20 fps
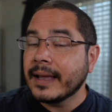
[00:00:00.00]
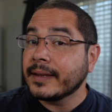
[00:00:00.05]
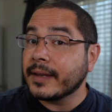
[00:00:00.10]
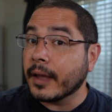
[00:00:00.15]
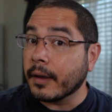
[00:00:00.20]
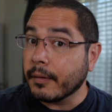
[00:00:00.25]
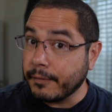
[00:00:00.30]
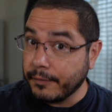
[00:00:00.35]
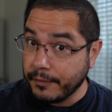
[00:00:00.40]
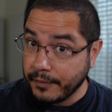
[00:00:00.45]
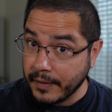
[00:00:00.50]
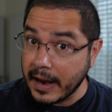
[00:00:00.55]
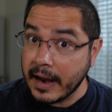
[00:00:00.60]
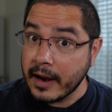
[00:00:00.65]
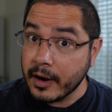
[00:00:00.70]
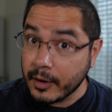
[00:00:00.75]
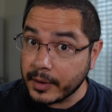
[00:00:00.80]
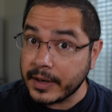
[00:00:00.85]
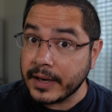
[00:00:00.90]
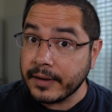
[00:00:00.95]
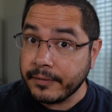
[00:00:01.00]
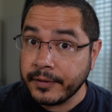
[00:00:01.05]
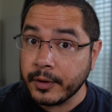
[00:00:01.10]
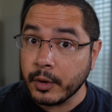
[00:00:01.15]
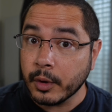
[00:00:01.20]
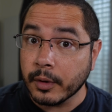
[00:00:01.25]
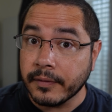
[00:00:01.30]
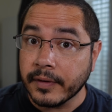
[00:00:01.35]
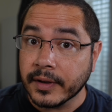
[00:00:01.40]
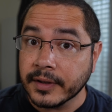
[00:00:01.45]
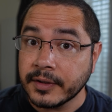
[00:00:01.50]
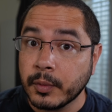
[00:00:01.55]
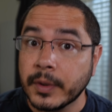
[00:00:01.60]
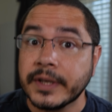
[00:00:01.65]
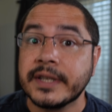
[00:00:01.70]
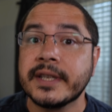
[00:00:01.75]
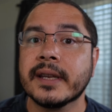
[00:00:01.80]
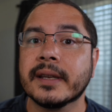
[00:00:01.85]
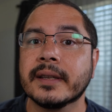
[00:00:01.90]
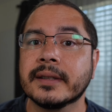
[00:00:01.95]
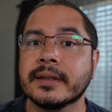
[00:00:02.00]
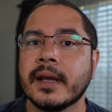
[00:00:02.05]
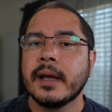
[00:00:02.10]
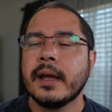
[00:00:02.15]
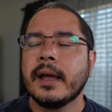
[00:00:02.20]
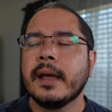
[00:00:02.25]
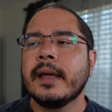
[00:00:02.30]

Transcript: to very few of us, which is